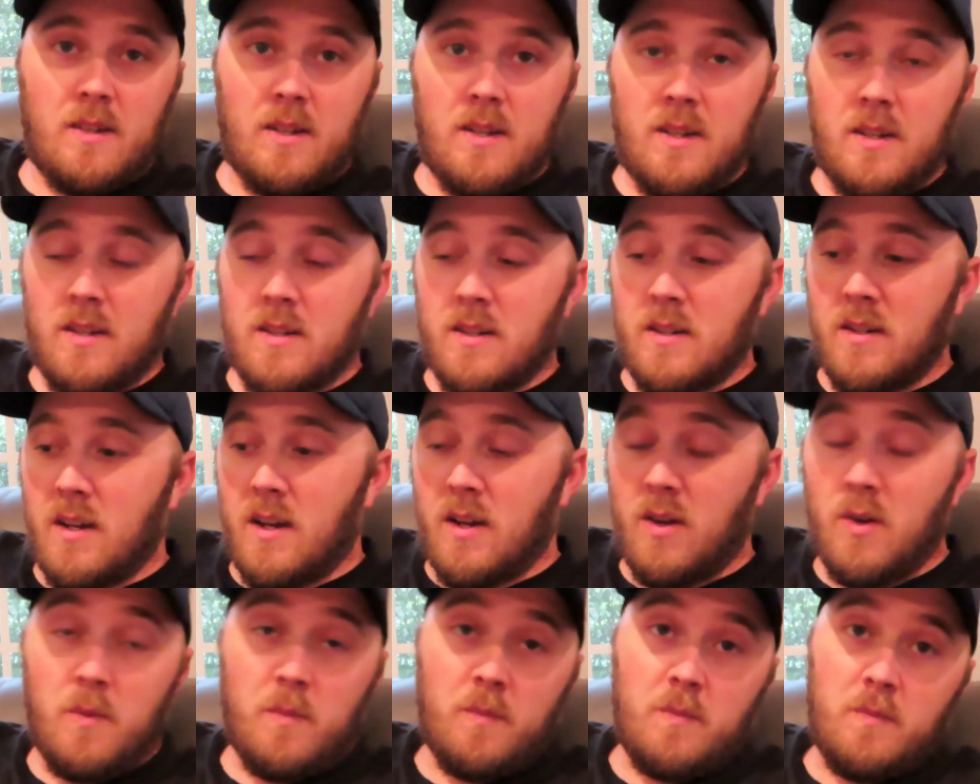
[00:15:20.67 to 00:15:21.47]
and I
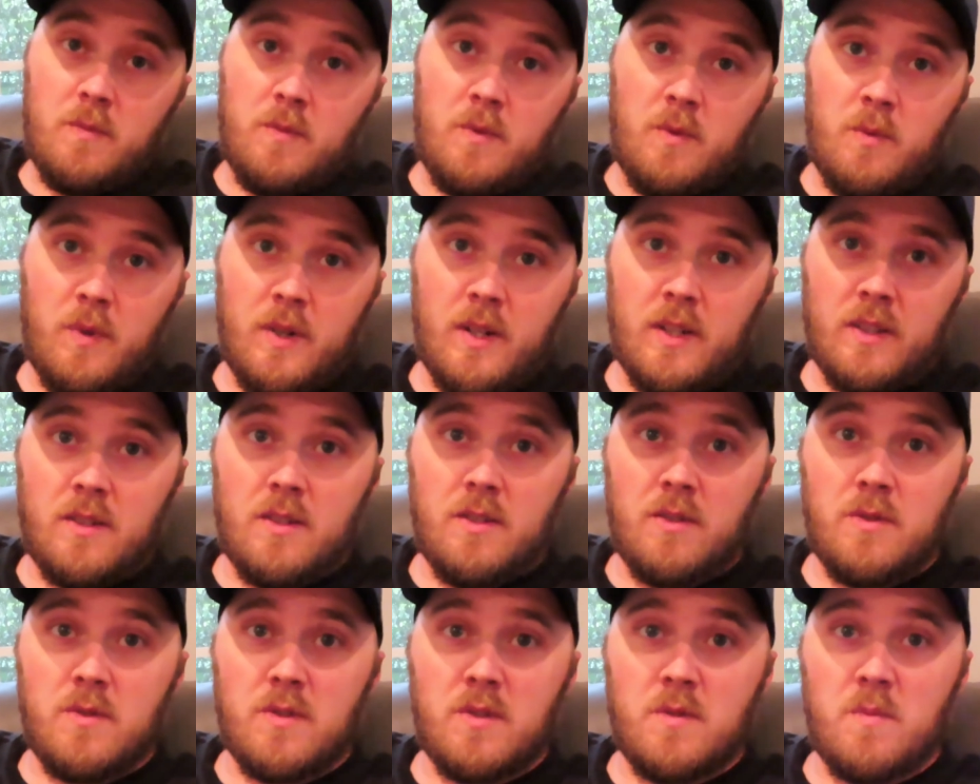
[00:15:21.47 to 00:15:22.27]
hope that we get to
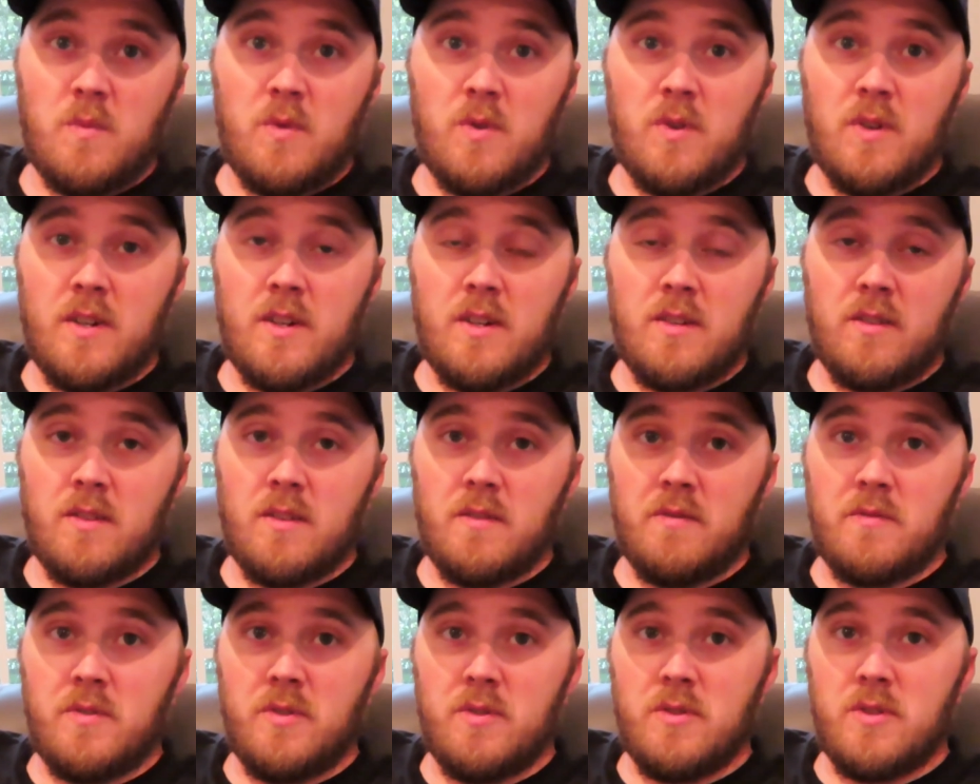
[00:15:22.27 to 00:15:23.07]
do some more here in the
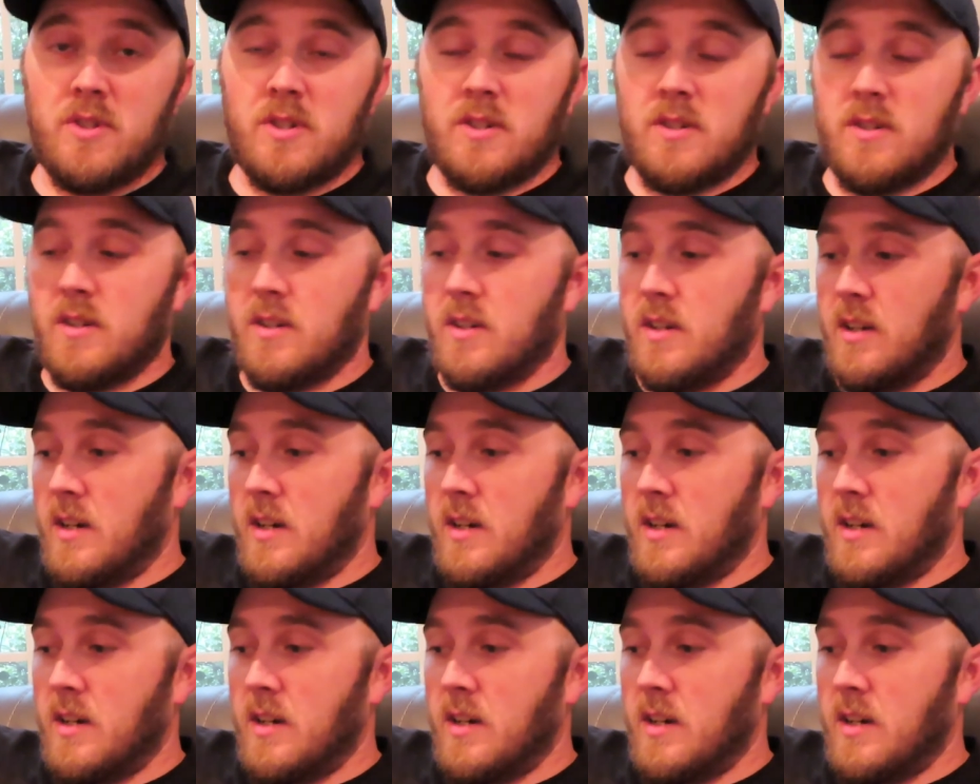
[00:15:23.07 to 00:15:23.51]
future.